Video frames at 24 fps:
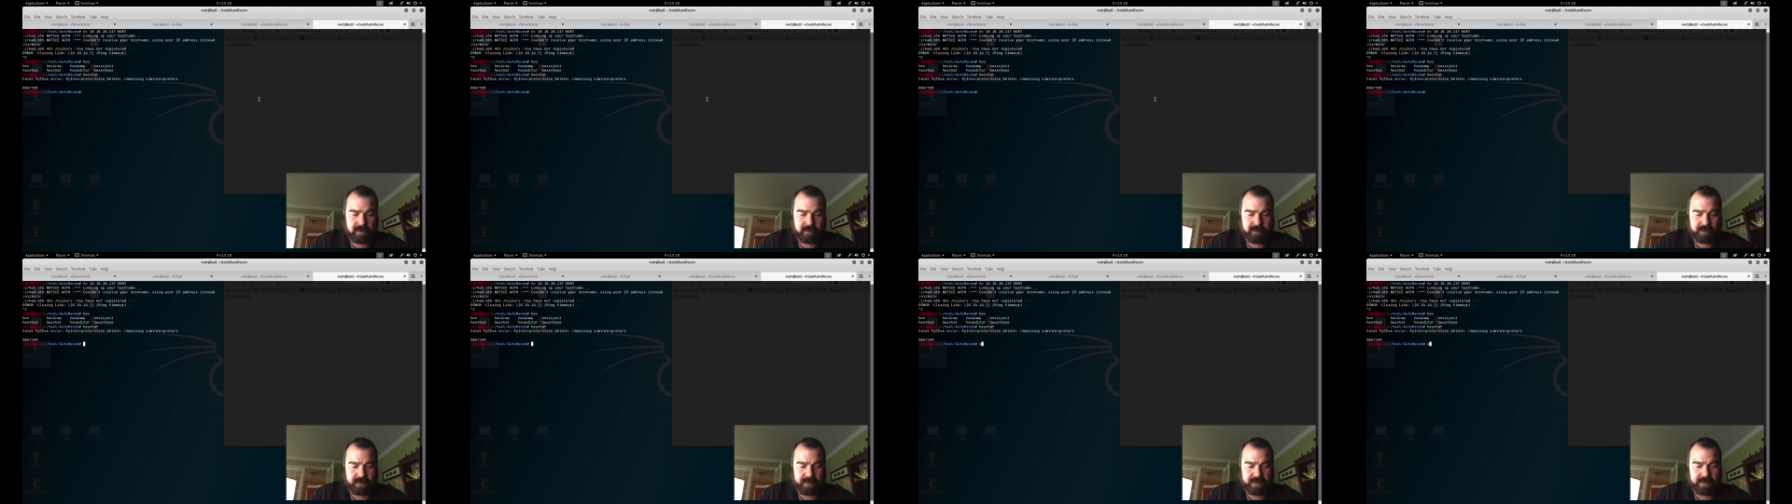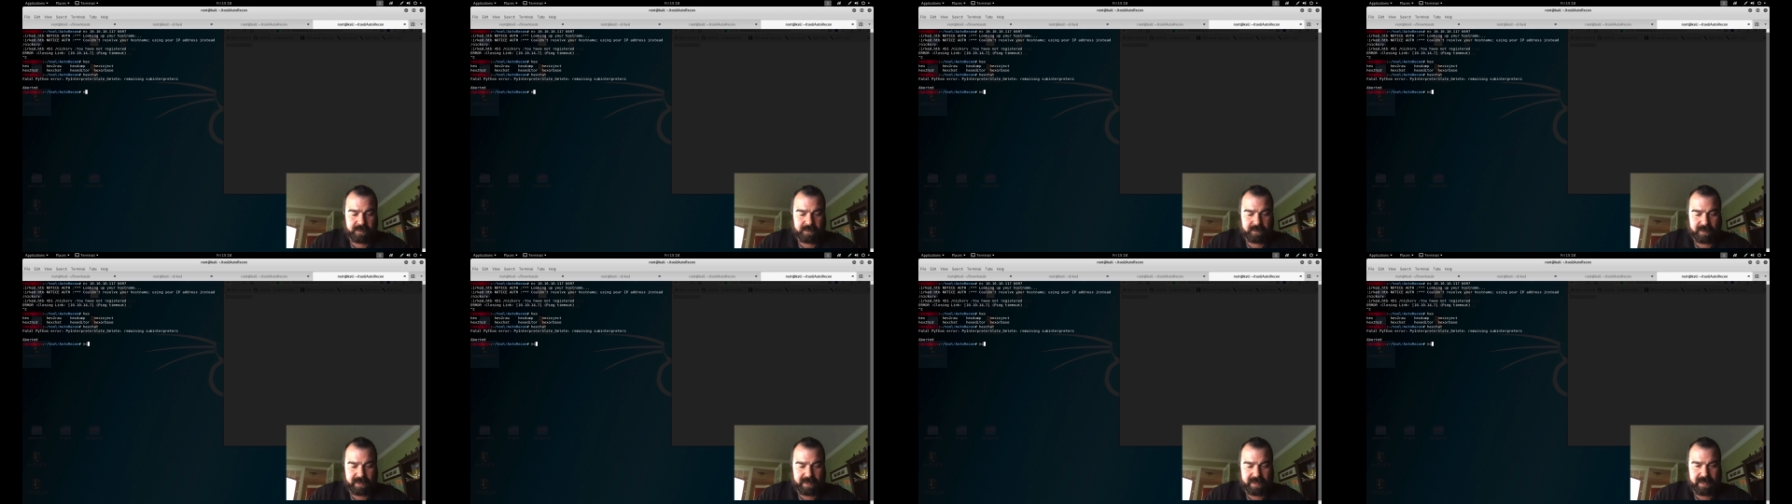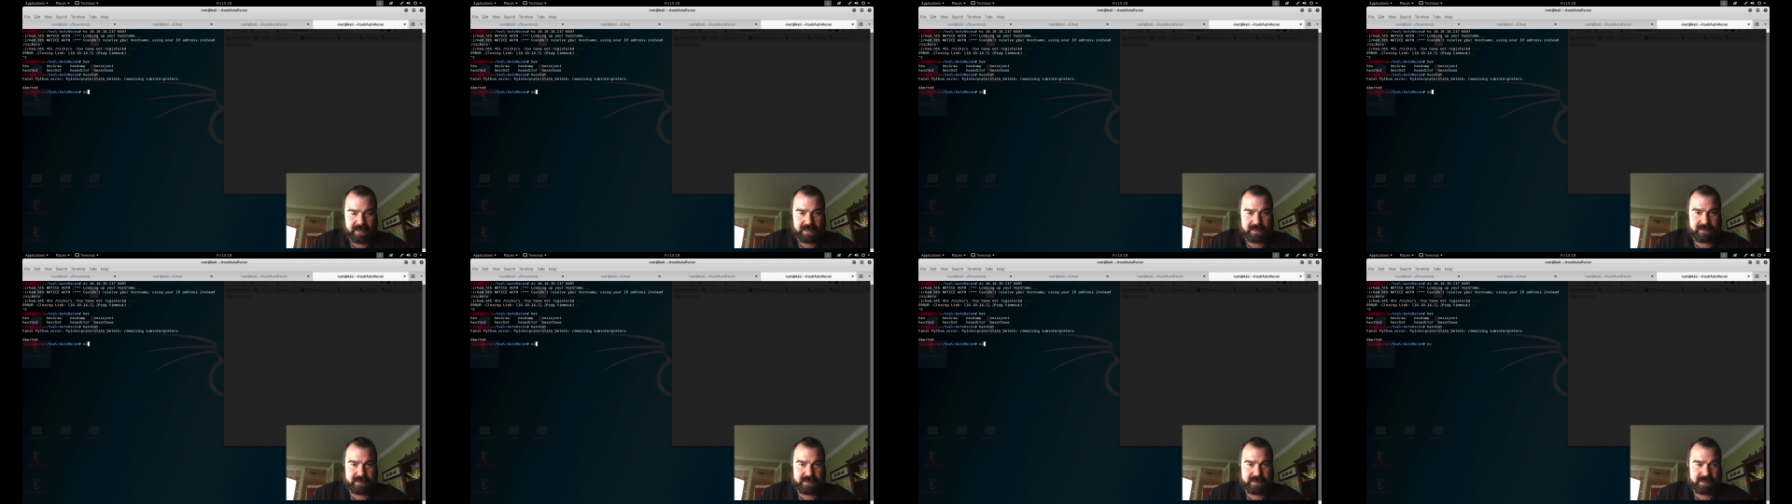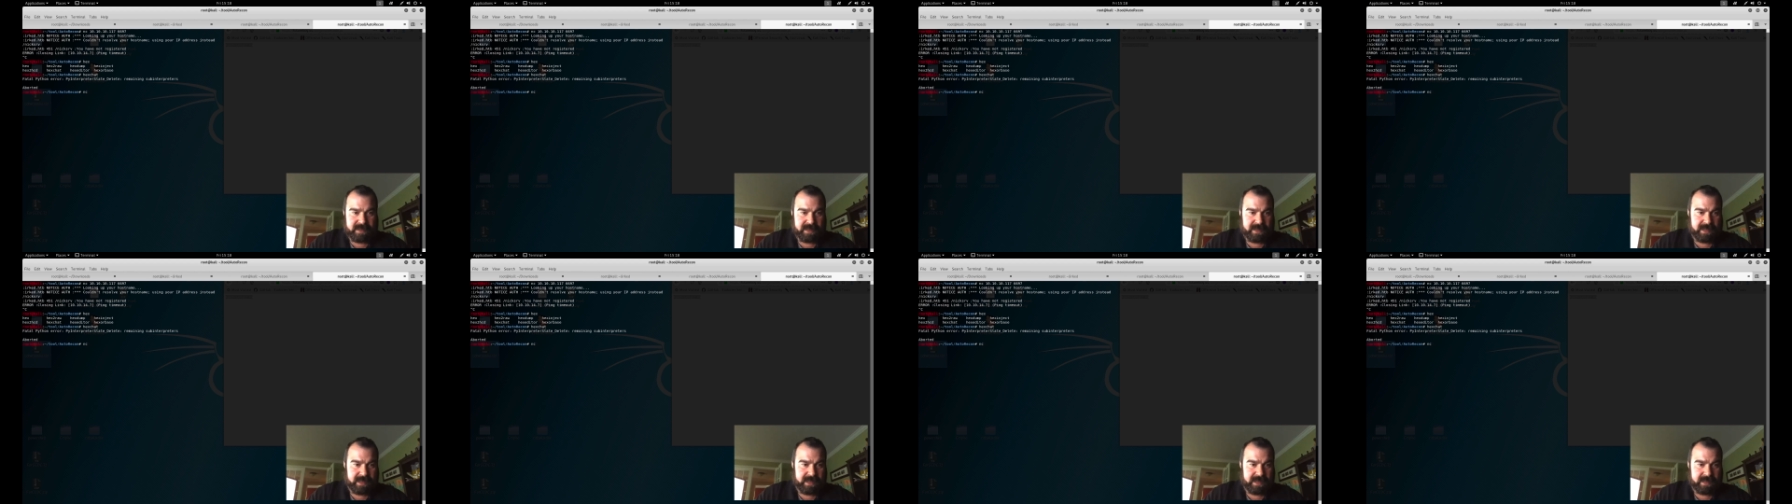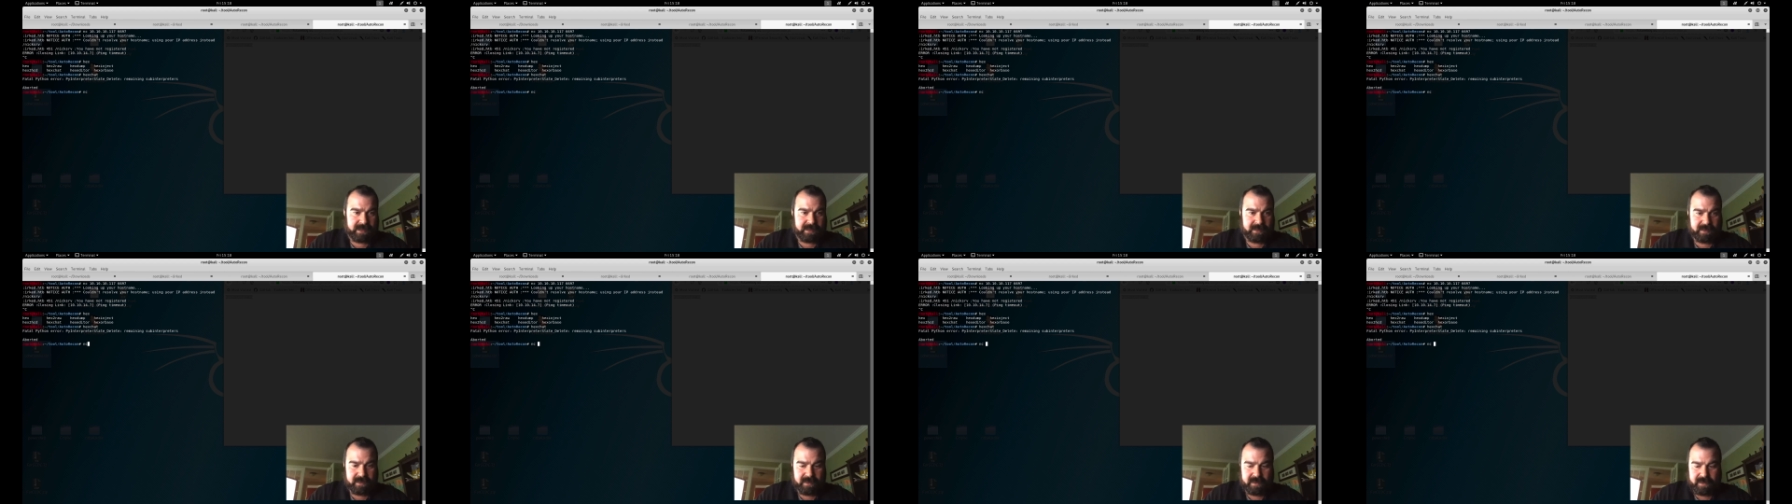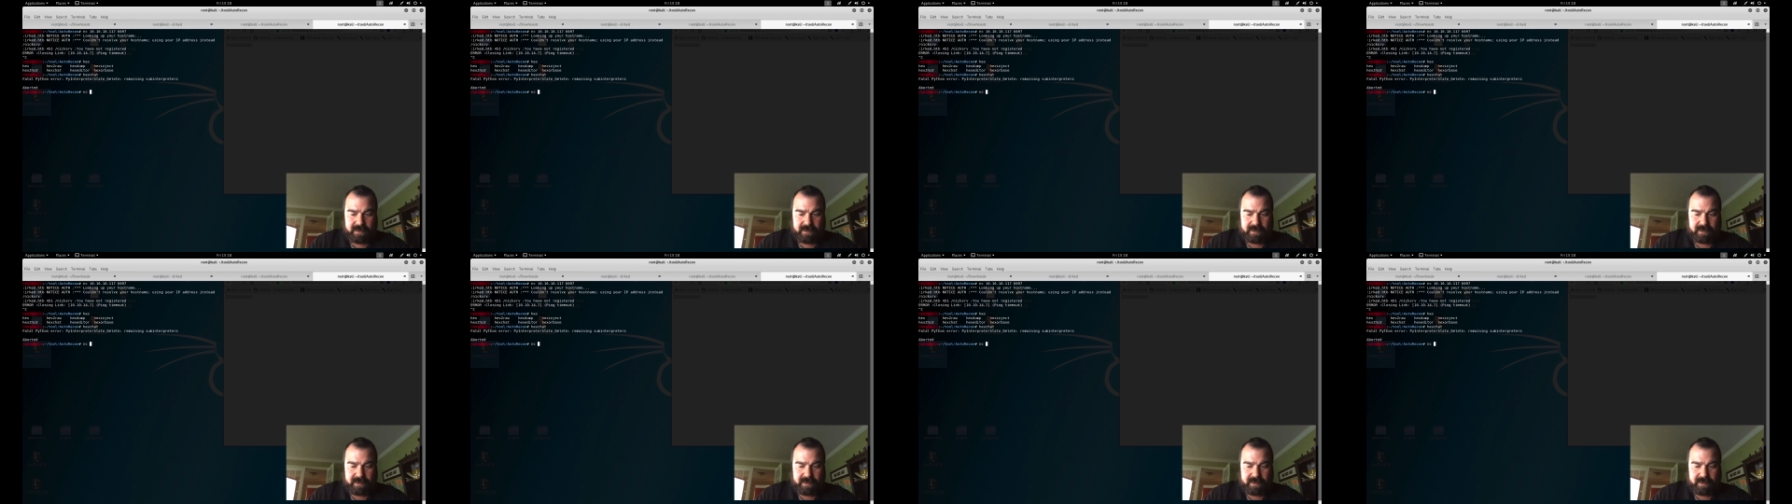We're going to do an nc-lvp